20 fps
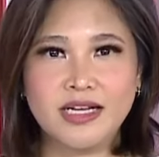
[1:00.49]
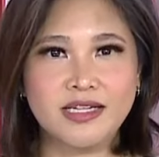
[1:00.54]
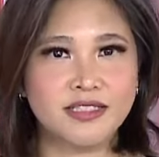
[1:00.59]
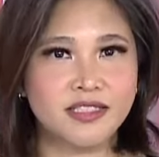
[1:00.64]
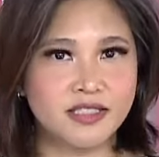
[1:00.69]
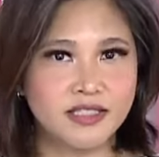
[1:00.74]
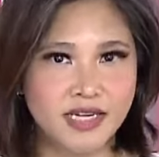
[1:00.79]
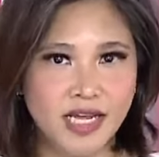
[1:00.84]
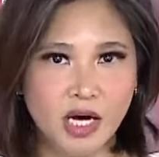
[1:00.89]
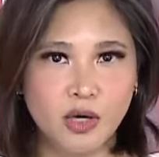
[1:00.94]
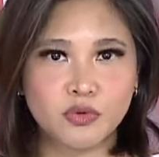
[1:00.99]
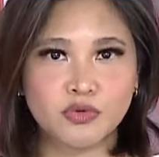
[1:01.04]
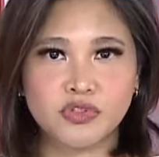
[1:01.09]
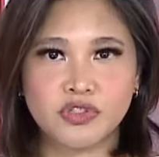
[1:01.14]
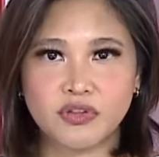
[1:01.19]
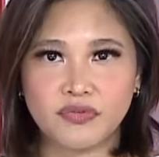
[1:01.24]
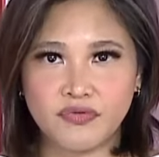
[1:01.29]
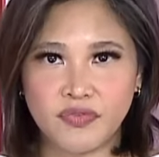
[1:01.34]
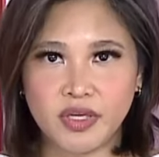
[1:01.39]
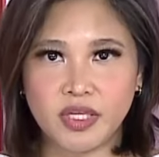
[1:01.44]
denounced
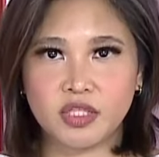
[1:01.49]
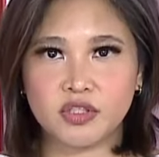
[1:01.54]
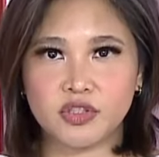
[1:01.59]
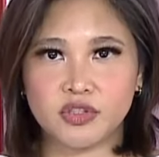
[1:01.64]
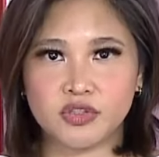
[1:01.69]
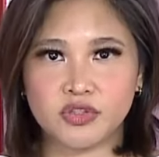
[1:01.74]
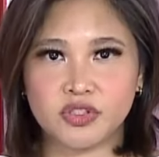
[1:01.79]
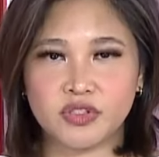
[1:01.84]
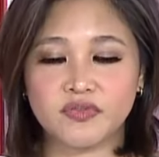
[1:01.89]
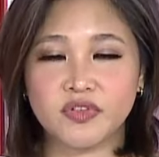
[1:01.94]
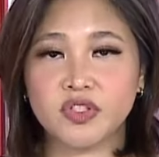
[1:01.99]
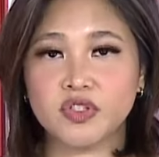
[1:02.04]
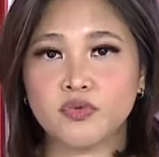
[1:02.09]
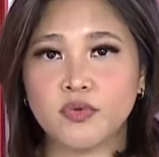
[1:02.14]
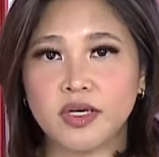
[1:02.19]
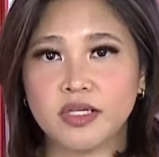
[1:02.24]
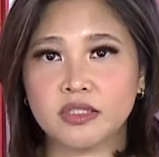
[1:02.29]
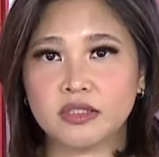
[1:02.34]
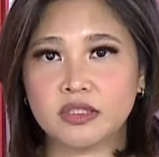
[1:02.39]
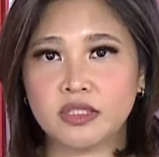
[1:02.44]
the failures of
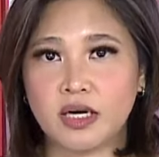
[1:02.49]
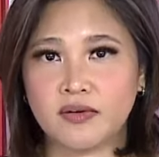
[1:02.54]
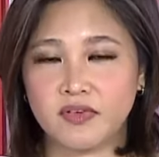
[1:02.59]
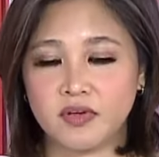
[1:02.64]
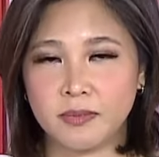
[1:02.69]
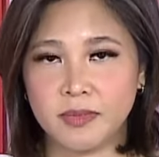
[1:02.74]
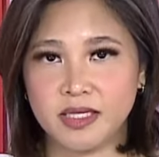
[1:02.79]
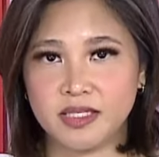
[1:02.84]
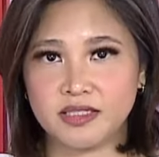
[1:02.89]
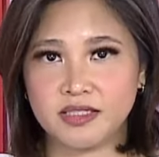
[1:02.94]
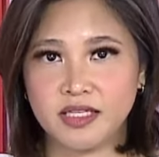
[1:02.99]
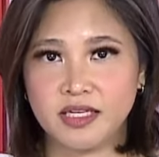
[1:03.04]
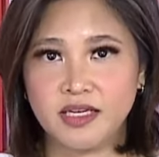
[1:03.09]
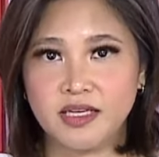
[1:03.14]
Israeli government